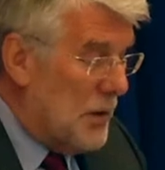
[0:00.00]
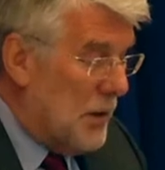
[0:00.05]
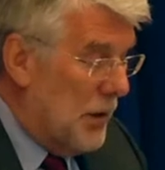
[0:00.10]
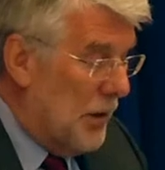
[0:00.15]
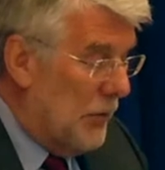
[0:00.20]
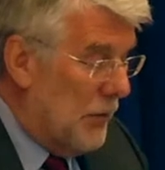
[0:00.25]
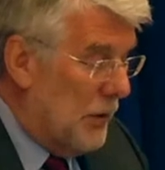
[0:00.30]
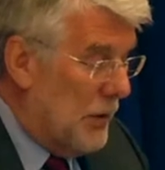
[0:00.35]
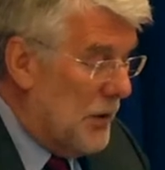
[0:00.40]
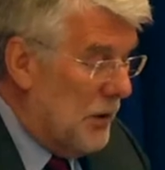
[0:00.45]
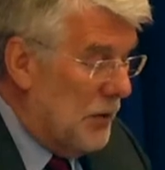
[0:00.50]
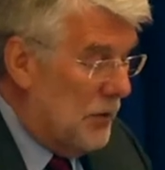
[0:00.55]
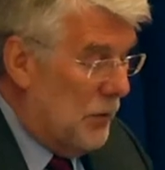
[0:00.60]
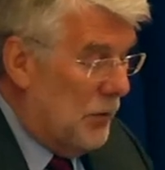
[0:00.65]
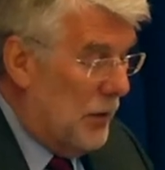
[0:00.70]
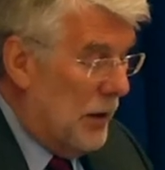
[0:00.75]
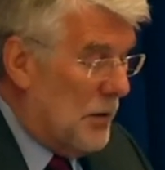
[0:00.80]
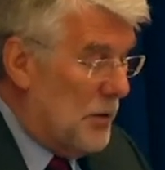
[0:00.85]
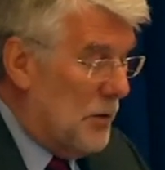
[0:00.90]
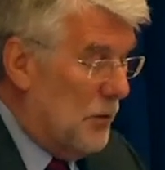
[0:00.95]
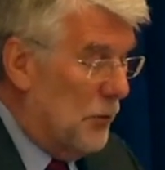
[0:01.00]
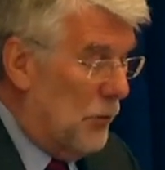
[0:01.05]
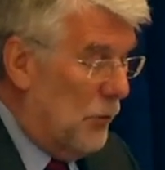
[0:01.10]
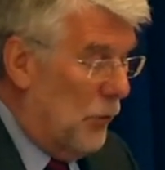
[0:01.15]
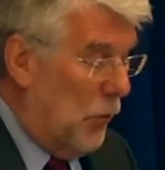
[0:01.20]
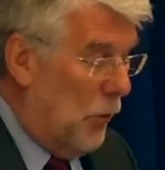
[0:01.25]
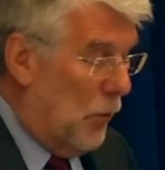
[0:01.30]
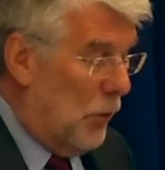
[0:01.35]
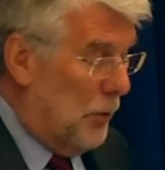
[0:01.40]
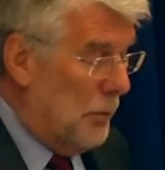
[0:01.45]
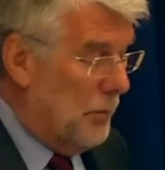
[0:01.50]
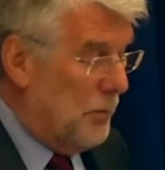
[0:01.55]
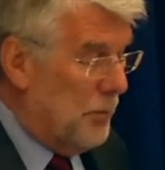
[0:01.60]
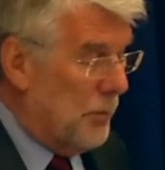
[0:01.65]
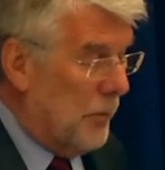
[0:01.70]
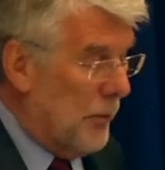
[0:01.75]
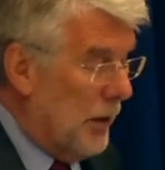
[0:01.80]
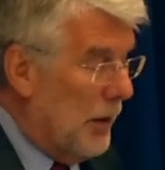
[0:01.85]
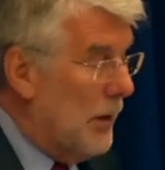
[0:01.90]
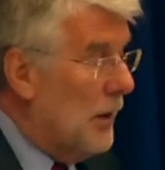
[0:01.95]
service in 2004,
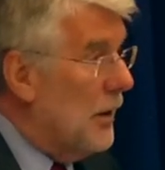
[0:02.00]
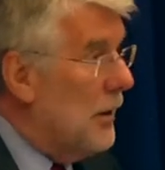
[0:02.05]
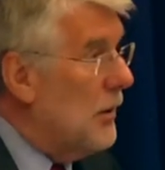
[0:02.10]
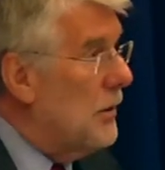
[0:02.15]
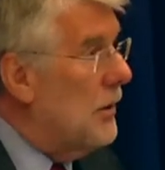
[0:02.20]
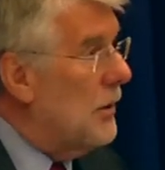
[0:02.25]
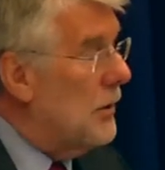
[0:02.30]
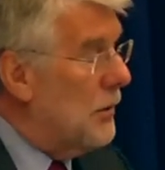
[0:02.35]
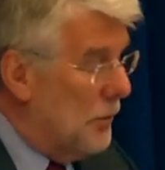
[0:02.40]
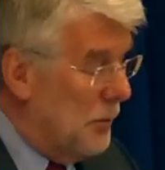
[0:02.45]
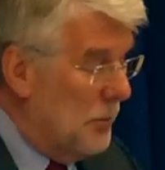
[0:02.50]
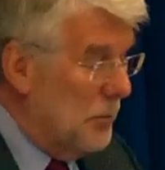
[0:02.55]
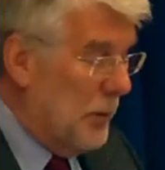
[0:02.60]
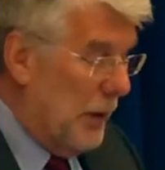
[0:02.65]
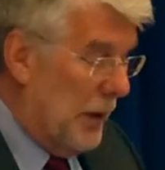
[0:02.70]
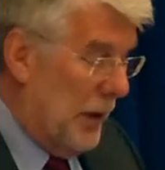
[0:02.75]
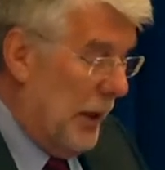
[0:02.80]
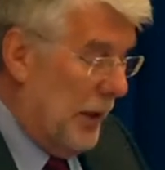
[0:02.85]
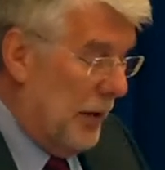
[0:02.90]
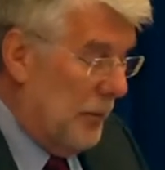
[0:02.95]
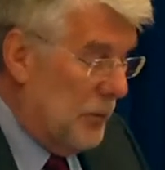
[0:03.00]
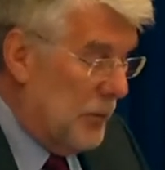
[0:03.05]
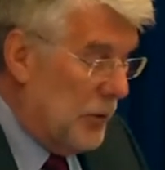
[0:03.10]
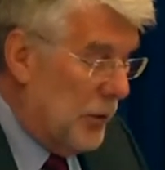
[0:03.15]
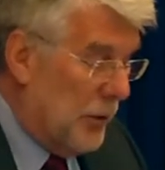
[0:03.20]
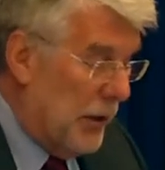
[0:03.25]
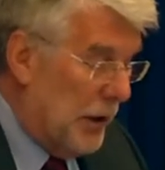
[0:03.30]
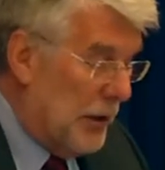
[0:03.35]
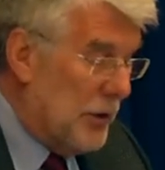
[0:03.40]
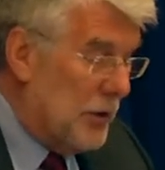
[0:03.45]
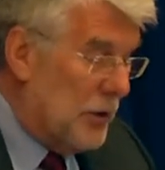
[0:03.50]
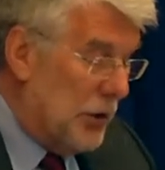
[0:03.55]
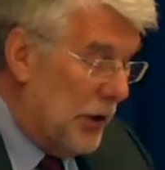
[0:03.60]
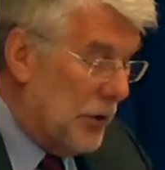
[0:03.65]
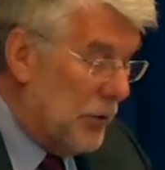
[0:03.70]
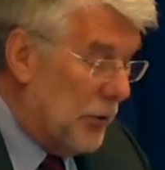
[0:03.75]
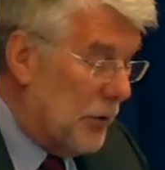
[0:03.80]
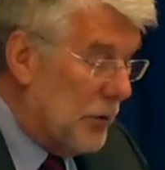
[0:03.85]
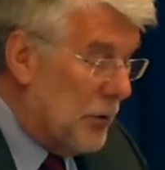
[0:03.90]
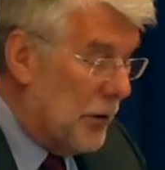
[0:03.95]
she soon became Director
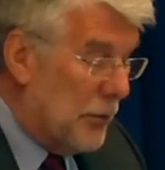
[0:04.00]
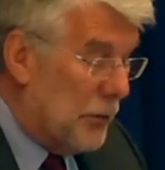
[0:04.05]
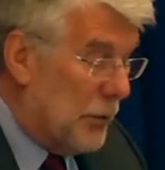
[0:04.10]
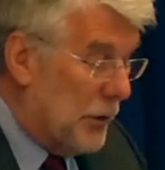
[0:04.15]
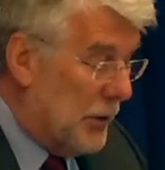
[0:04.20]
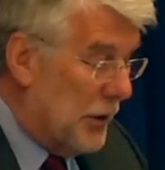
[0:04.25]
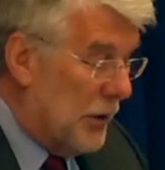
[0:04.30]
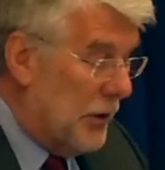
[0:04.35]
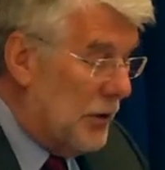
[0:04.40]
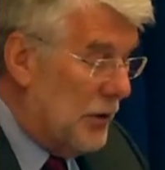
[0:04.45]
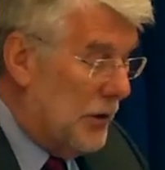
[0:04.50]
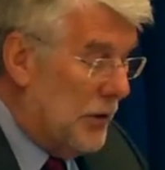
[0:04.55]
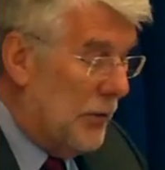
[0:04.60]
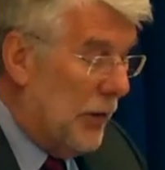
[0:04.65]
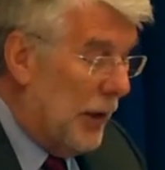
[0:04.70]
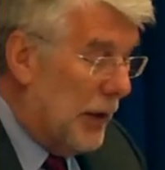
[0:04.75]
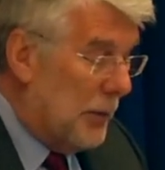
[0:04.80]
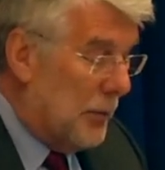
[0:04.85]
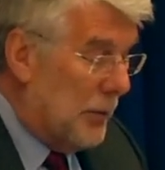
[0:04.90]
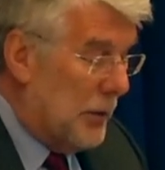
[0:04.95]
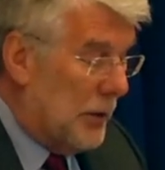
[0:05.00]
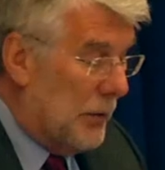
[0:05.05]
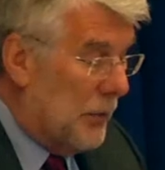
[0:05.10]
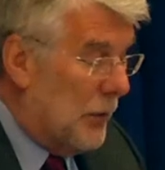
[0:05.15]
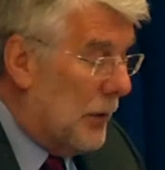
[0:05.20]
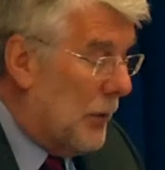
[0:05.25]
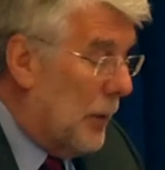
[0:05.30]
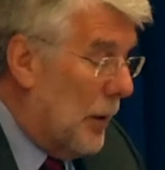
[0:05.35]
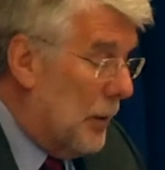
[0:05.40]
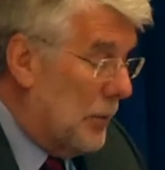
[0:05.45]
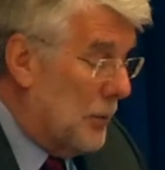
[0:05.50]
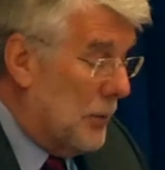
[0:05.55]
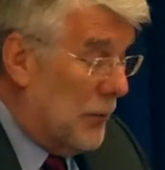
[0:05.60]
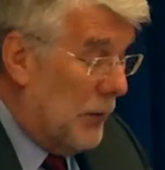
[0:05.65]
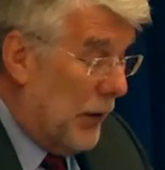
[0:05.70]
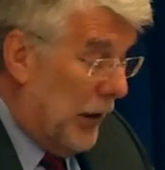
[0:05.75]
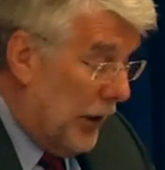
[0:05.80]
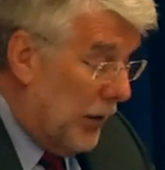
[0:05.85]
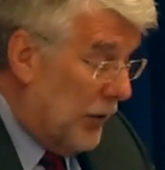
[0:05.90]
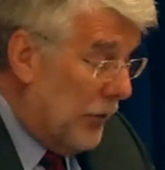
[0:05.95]
General of Research and Development of the Department
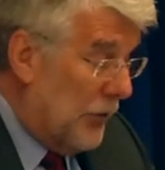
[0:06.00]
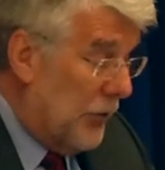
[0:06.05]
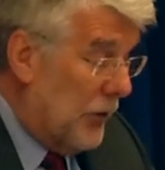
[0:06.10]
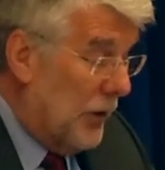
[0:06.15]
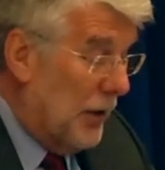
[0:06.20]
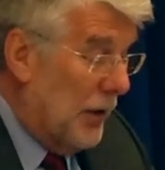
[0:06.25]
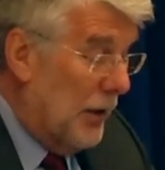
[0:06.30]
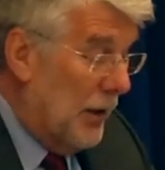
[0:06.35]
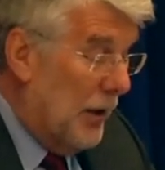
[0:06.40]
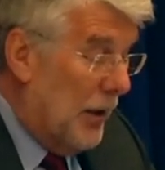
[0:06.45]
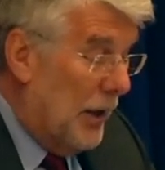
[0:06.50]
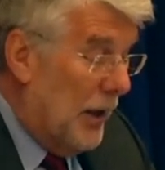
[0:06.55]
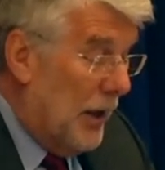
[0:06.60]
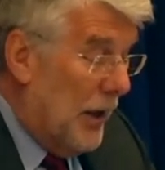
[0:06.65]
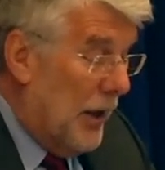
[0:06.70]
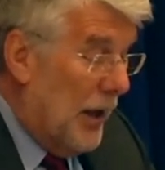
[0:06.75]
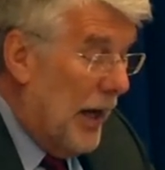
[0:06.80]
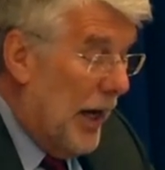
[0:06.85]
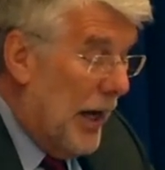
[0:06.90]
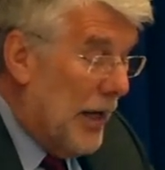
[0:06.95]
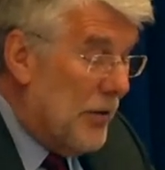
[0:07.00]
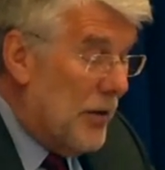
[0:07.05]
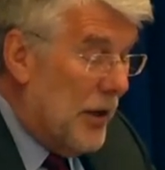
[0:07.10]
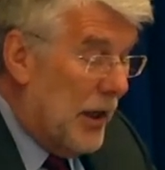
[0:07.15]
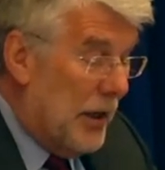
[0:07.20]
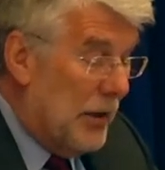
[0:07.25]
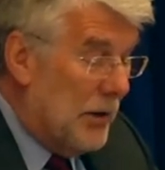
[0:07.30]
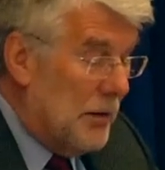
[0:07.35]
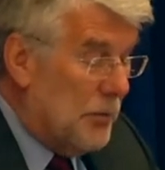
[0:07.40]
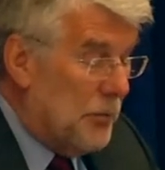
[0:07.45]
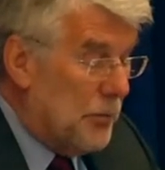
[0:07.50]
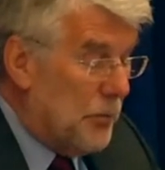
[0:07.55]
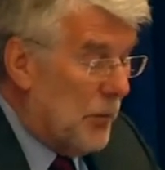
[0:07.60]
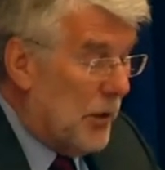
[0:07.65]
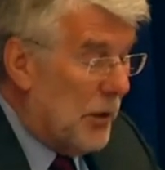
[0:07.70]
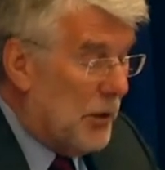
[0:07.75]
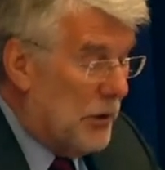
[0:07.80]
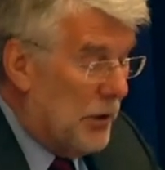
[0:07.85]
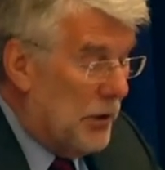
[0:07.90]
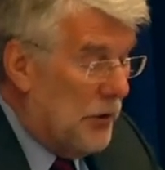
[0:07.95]
of Health and then
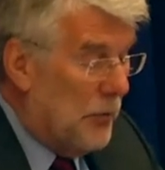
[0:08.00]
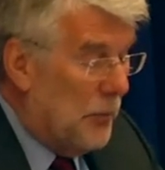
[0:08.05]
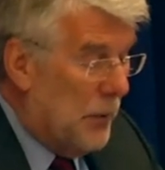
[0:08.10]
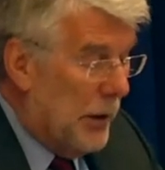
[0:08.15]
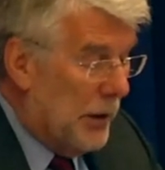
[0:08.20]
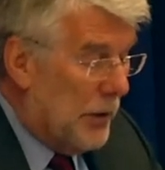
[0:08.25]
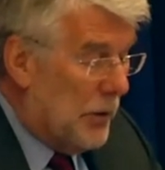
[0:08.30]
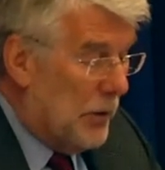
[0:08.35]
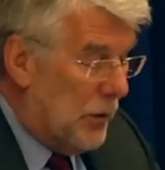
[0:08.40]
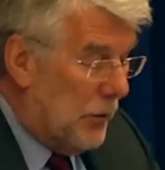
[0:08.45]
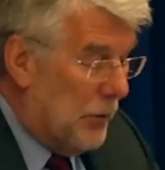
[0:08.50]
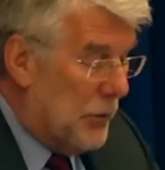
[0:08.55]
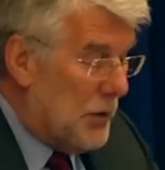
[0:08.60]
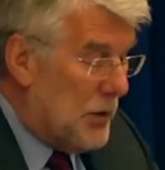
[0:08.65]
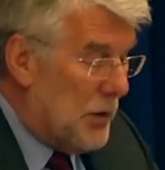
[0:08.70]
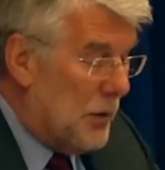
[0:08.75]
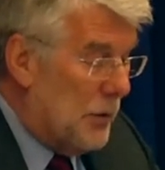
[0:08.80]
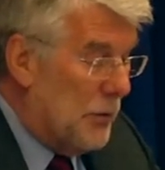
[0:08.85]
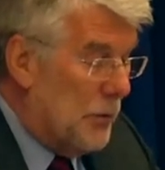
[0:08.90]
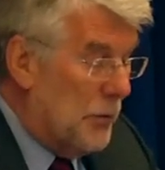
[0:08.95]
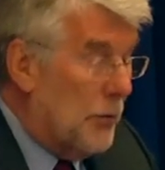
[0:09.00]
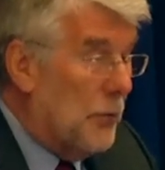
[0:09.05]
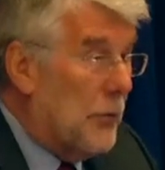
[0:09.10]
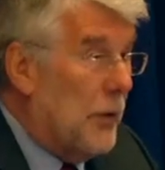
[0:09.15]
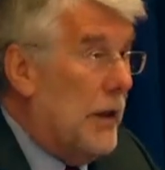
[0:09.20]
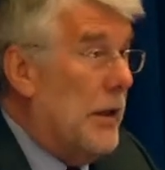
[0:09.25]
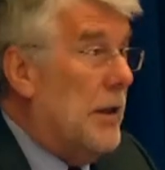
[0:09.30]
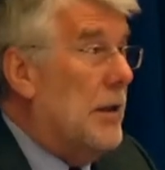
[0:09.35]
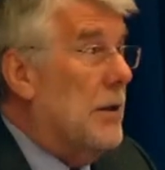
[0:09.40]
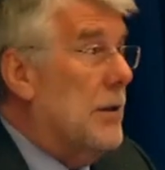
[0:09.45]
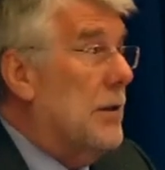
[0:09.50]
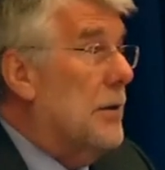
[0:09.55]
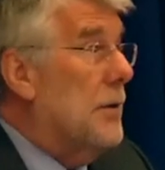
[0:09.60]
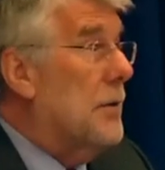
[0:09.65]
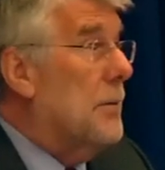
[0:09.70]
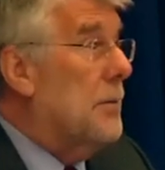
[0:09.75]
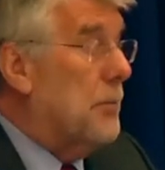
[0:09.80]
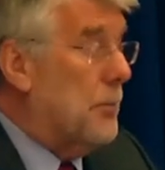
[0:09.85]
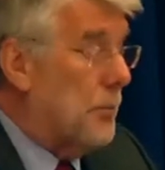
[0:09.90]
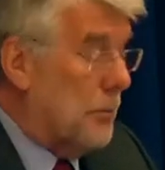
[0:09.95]
Chief Medical Officer for
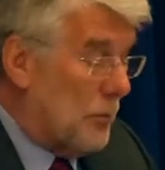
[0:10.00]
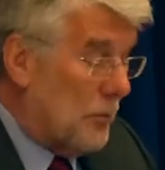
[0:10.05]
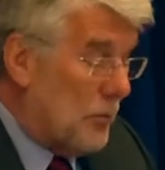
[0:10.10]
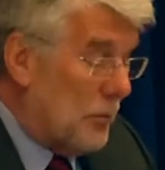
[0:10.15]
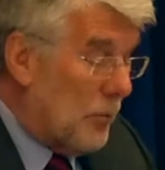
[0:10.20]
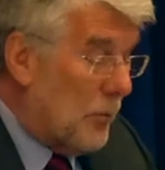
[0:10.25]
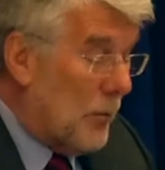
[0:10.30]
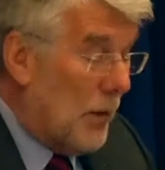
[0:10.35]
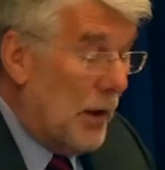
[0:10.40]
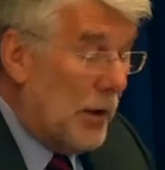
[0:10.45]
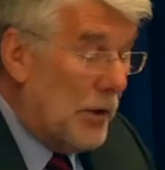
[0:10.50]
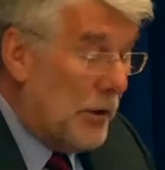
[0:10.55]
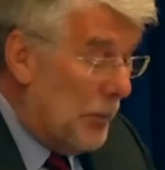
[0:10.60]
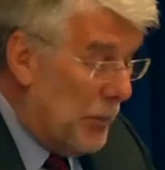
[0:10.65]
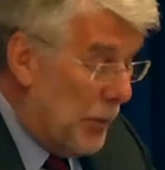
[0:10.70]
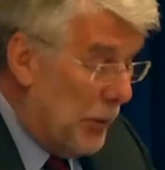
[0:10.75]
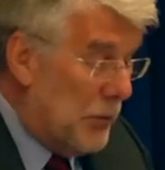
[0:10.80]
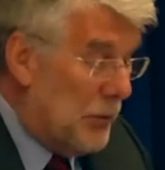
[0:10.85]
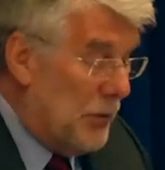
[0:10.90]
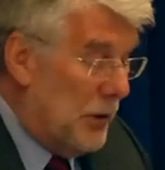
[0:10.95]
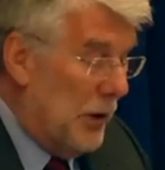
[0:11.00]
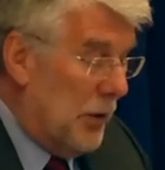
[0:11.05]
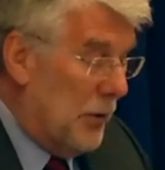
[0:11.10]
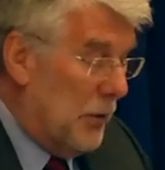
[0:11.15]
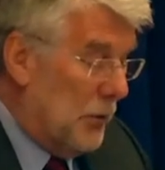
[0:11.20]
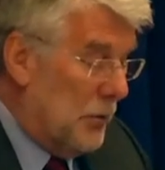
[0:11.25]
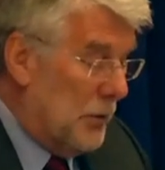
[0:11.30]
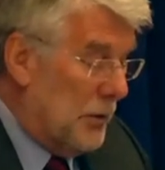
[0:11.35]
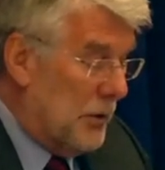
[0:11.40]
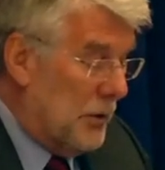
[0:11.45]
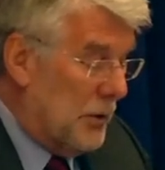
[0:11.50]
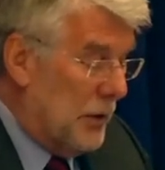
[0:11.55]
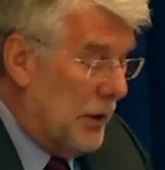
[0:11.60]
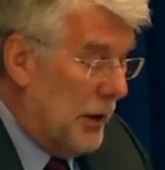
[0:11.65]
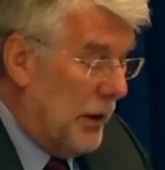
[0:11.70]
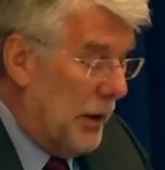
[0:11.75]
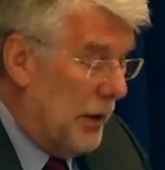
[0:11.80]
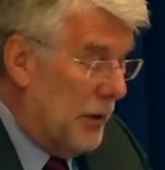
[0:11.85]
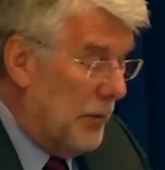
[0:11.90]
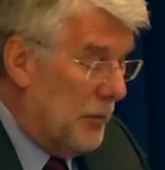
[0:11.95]
England, the post she holds
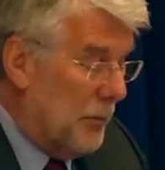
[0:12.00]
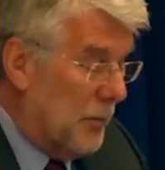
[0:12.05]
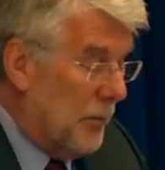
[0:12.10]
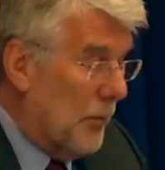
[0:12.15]
today.